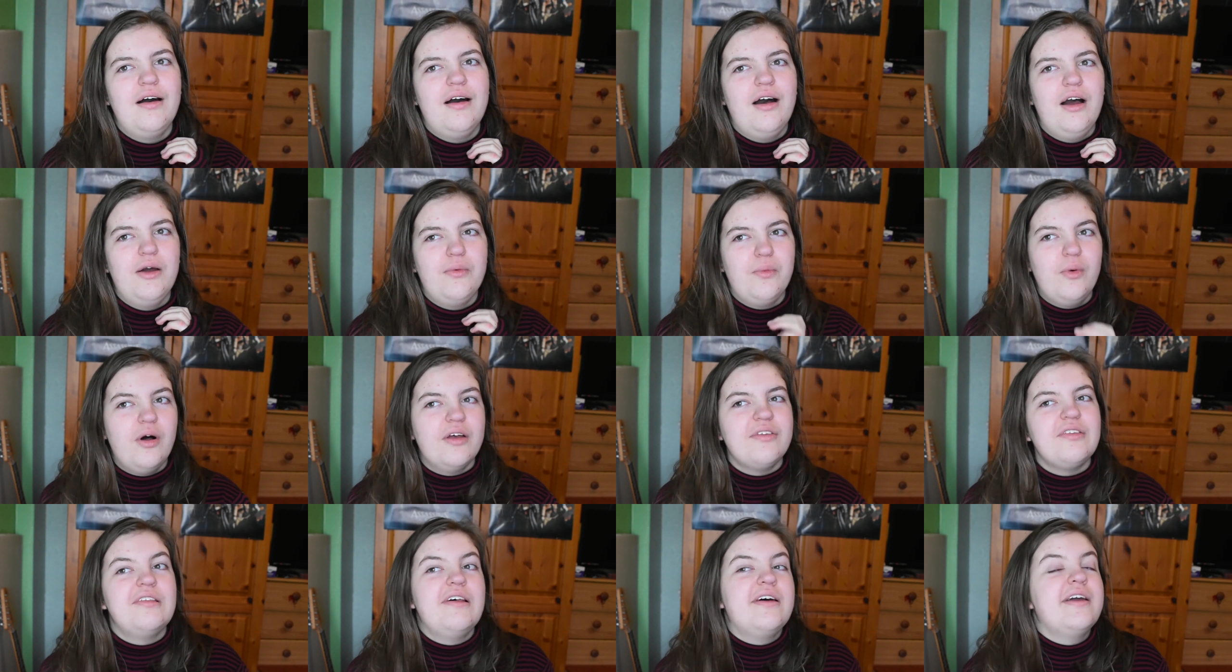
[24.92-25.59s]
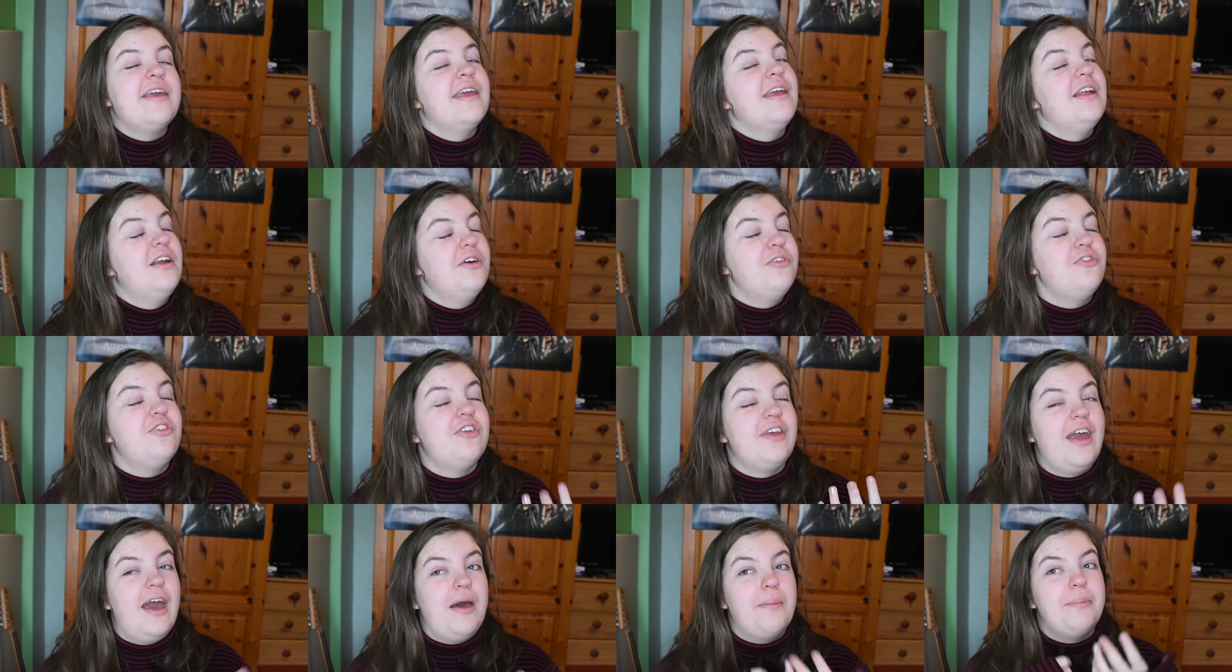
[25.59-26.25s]
I was lucky enough
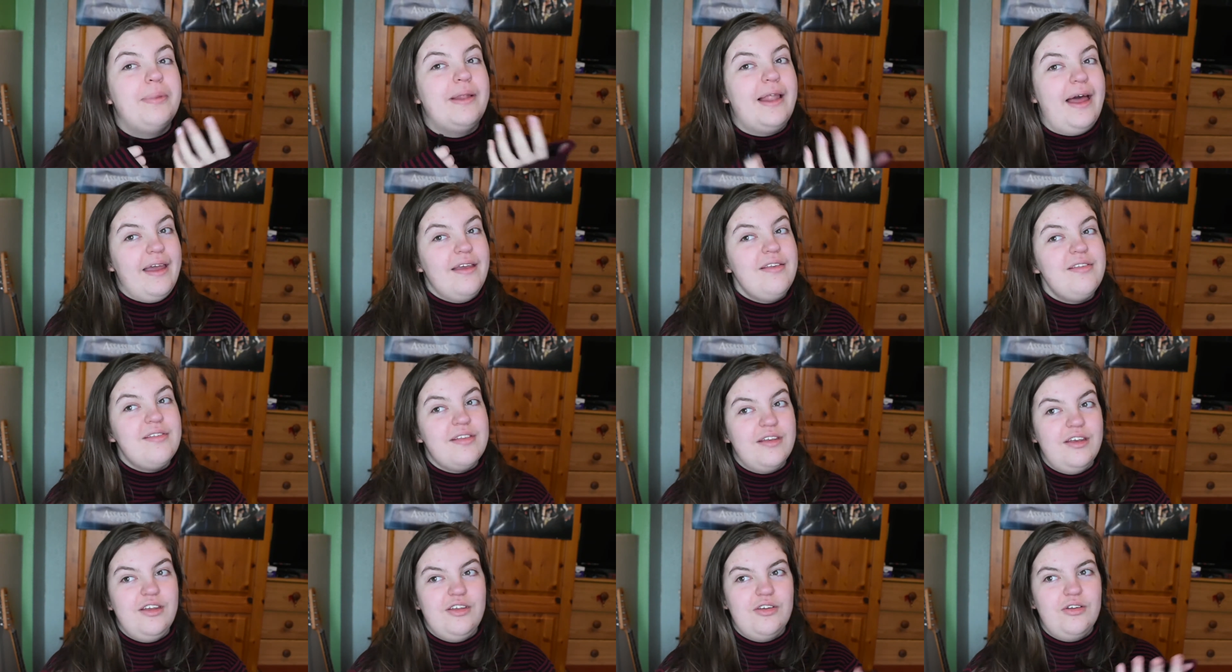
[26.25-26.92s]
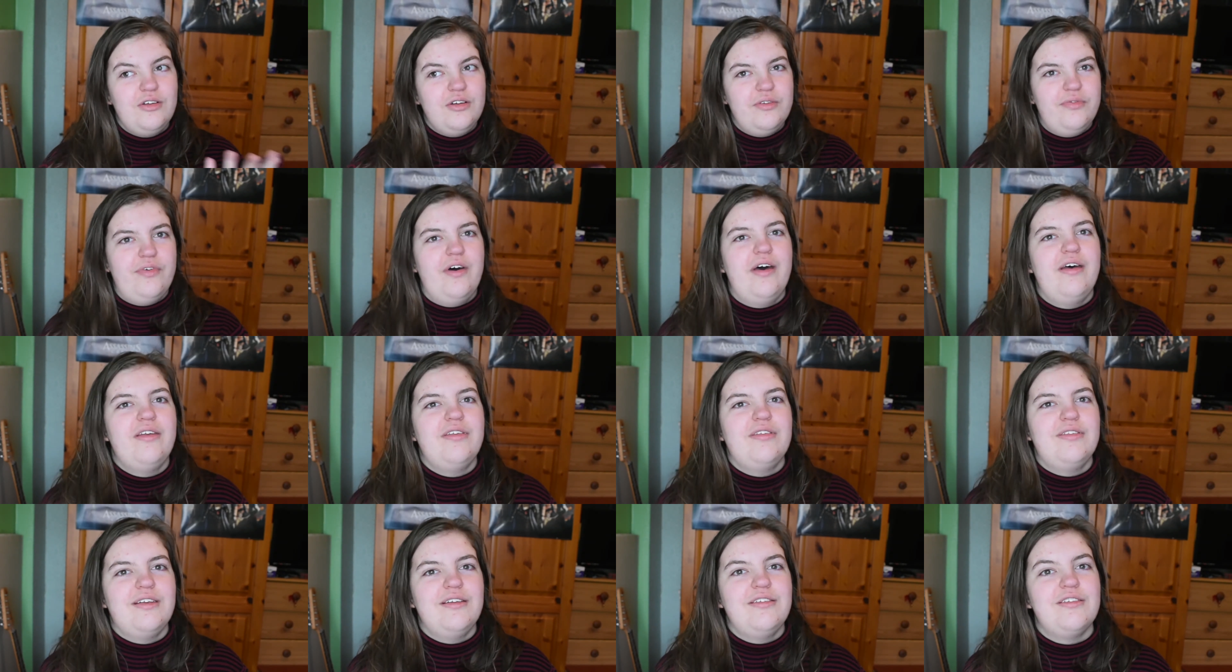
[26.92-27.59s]
to get a place at
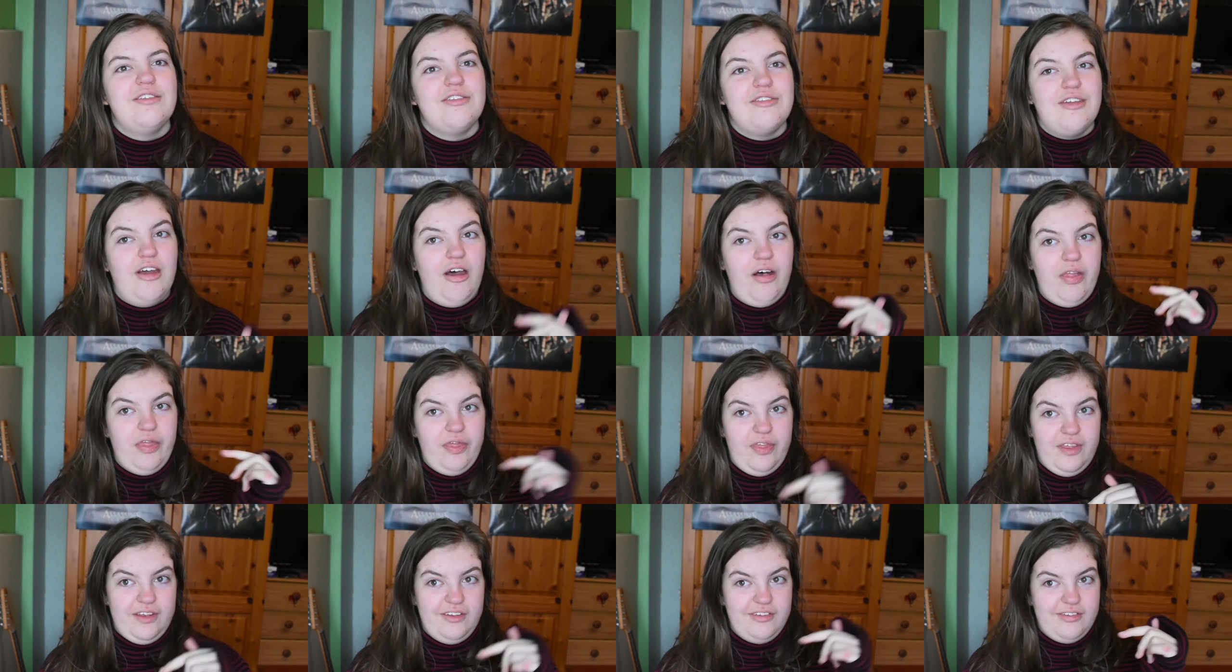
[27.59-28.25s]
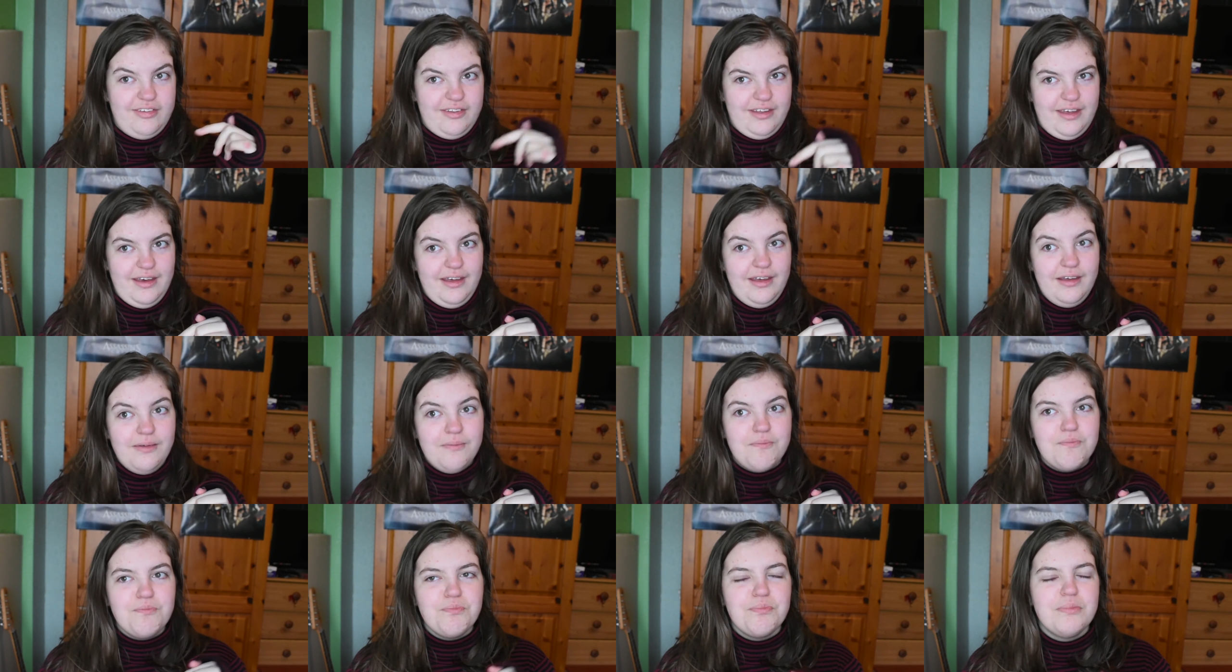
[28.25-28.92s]
university to start this
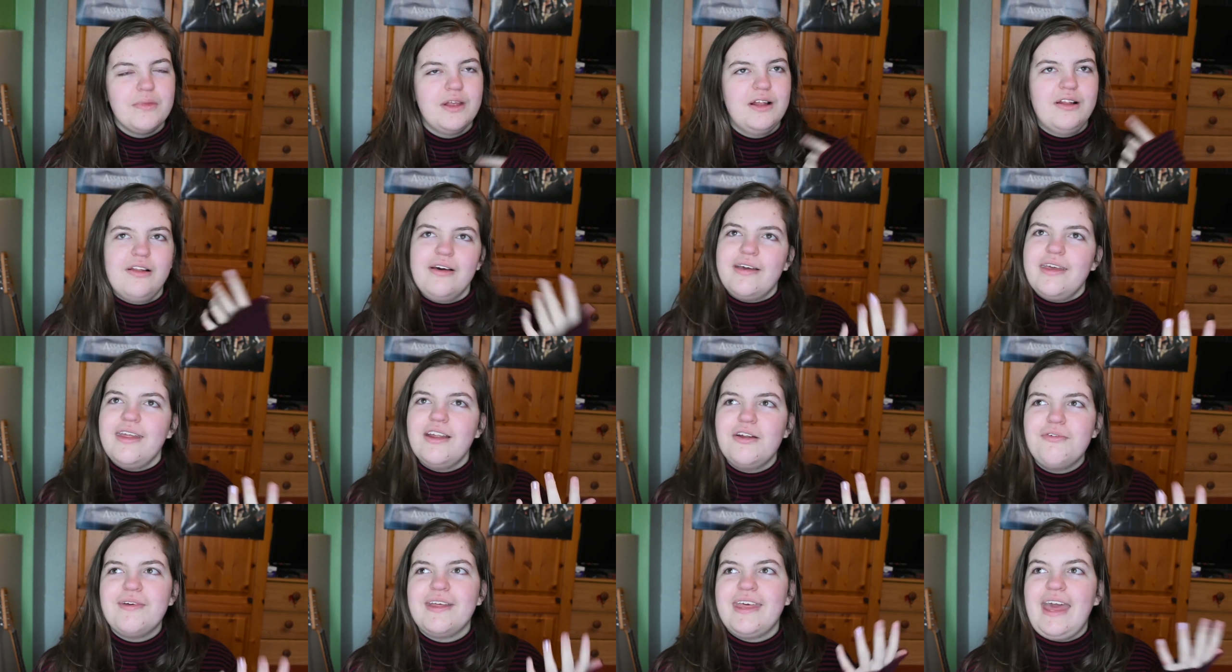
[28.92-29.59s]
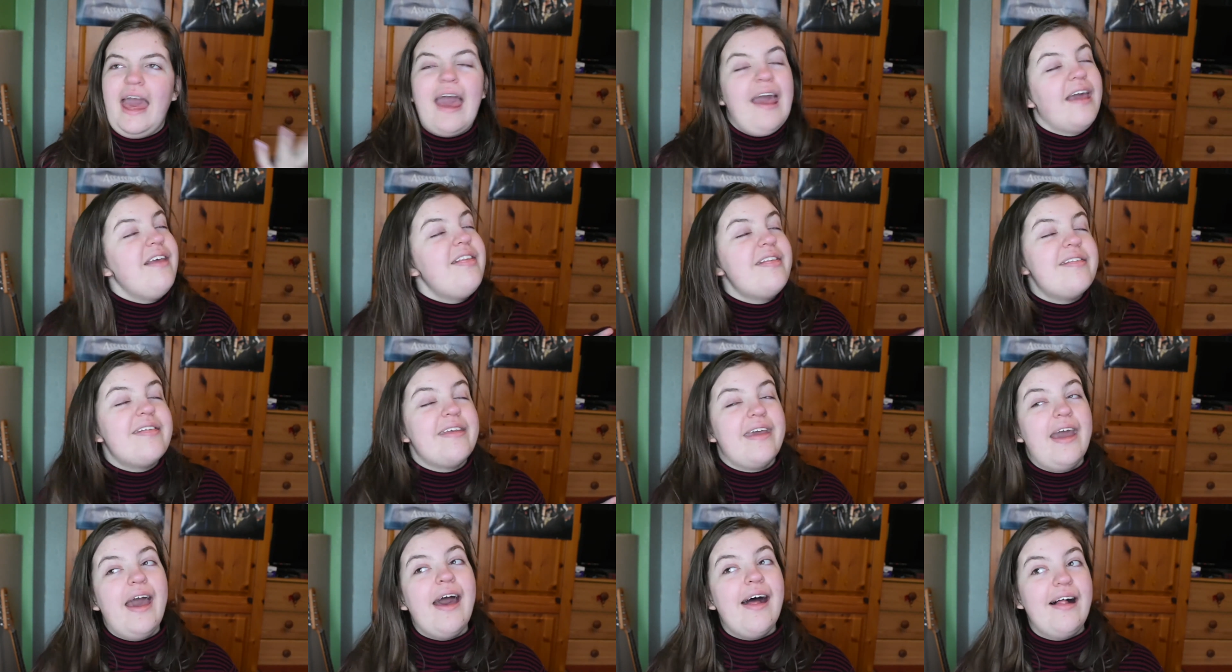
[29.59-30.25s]
year. Lucky enough at
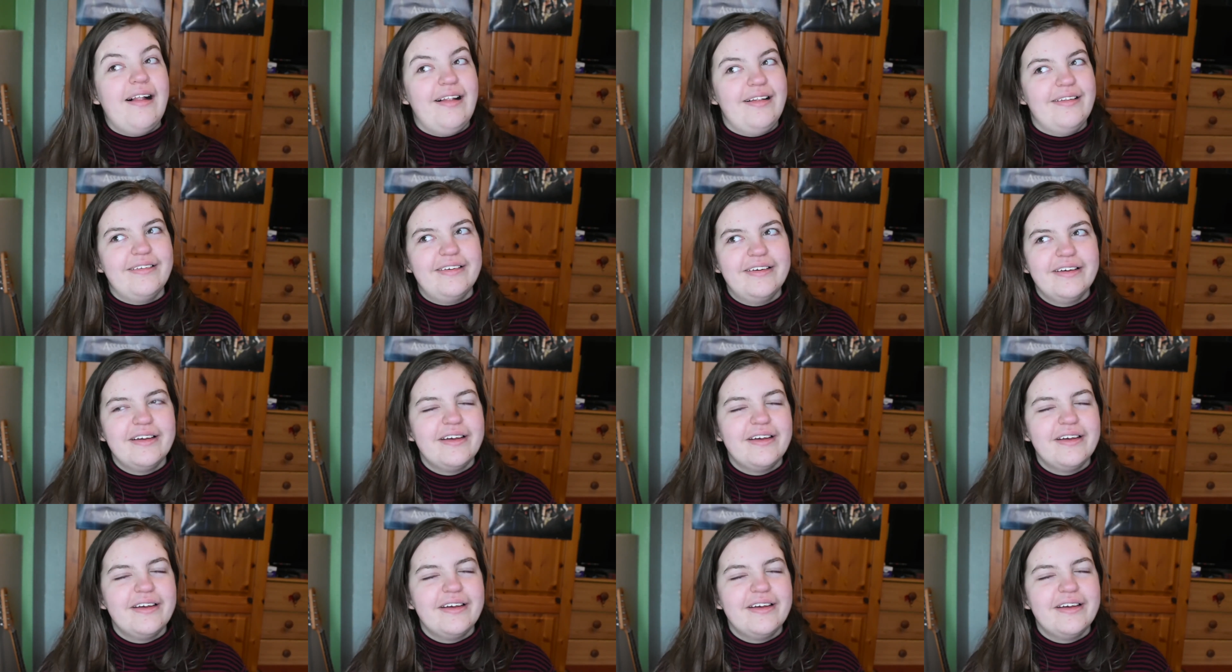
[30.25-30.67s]
KCL.